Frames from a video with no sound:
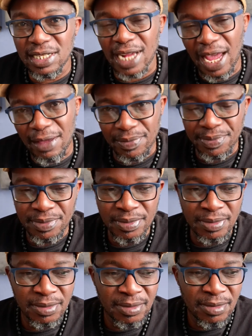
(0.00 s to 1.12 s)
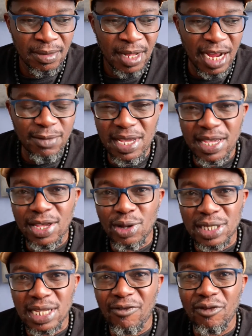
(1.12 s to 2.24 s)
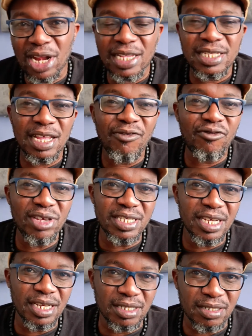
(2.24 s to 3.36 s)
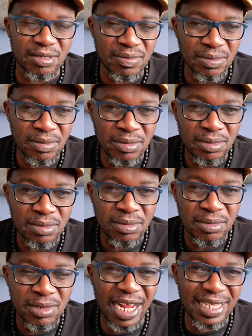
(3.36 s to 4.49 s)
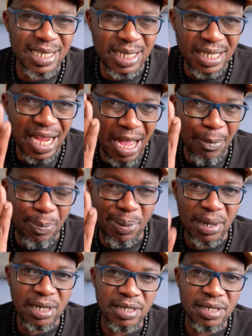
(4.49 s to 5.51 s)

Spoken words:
time. And making yourself less efficient, less sharp.